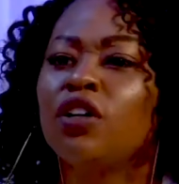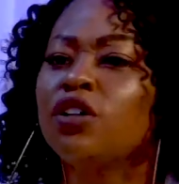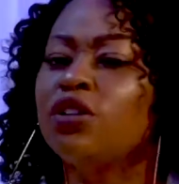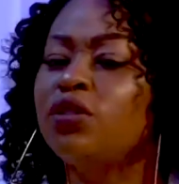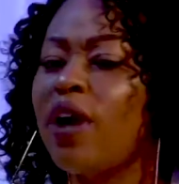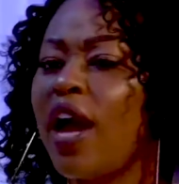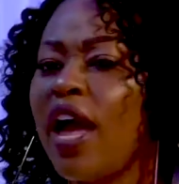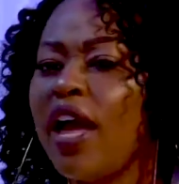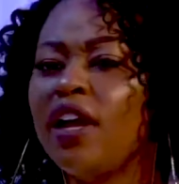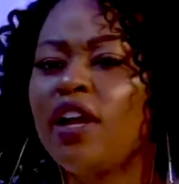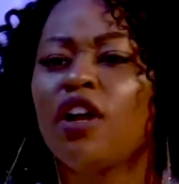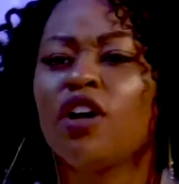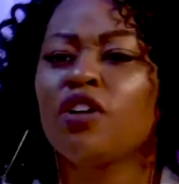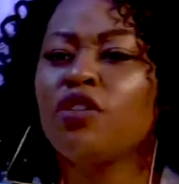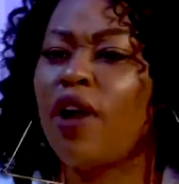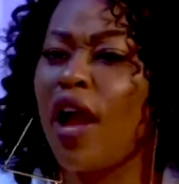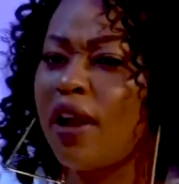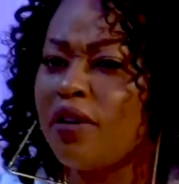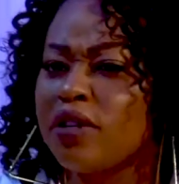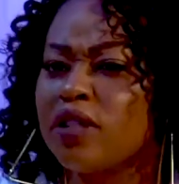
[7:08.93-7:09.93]
Greg,
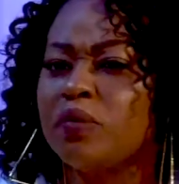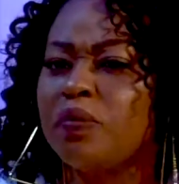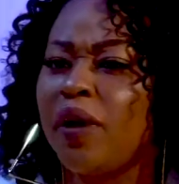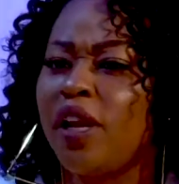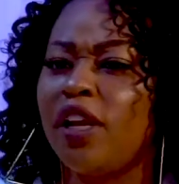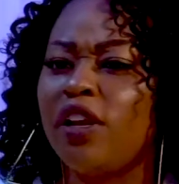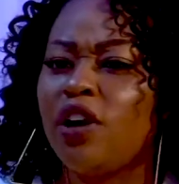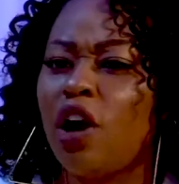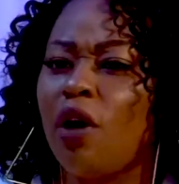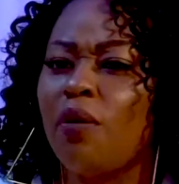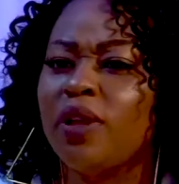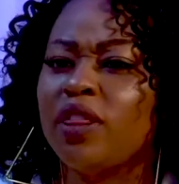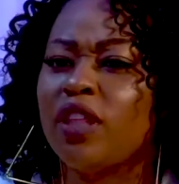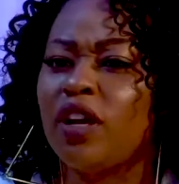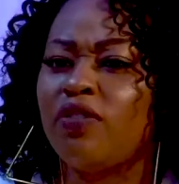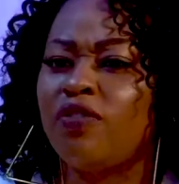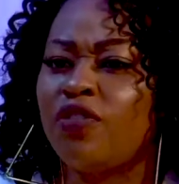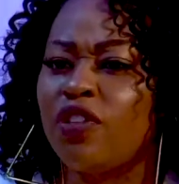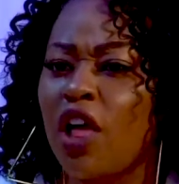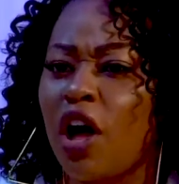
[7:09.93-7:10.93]
Greg was pretty good with
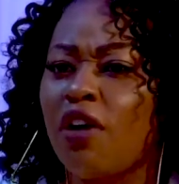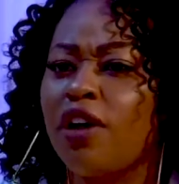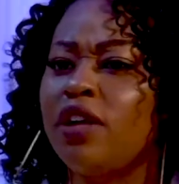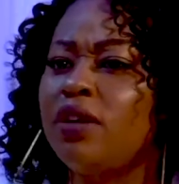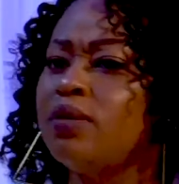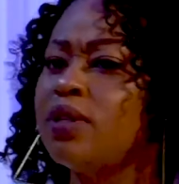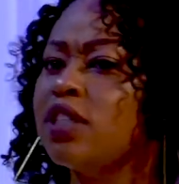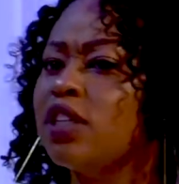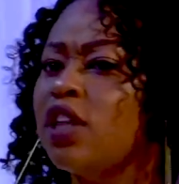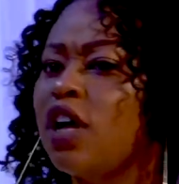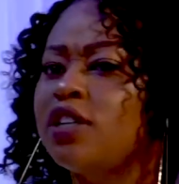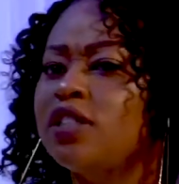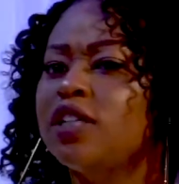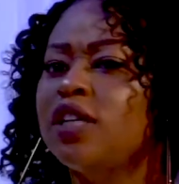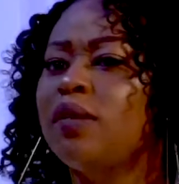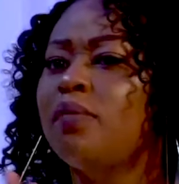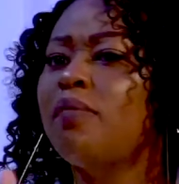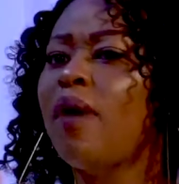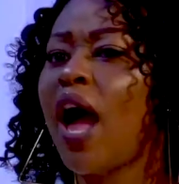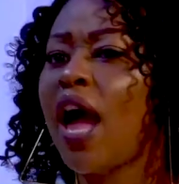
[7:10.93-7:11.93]
the flow. He was closer
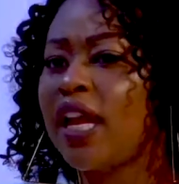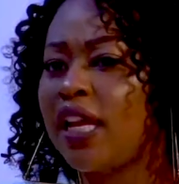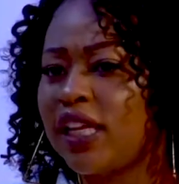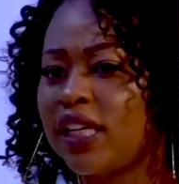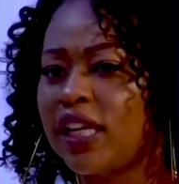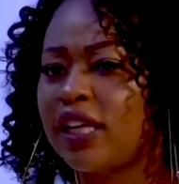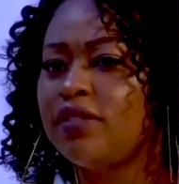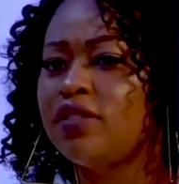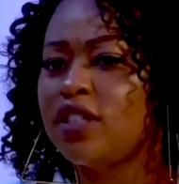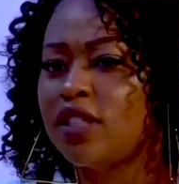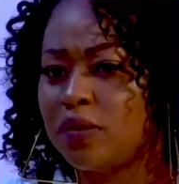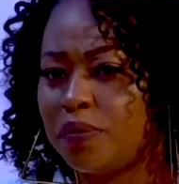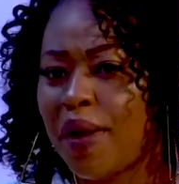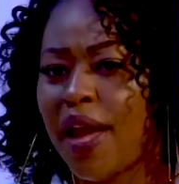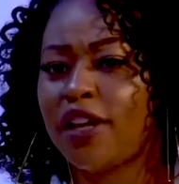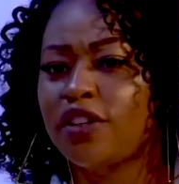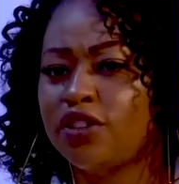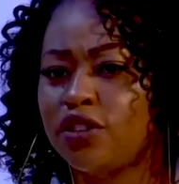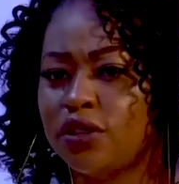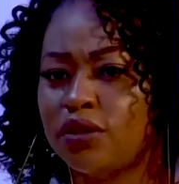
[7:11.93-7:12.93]
to my end of the
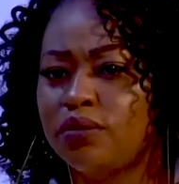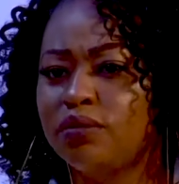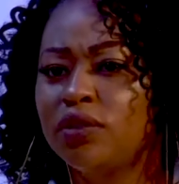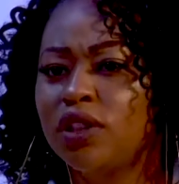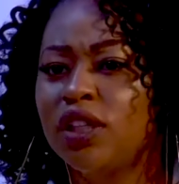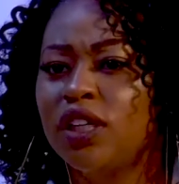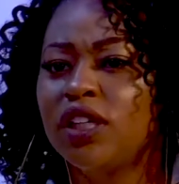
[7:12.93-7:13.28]
spectrum.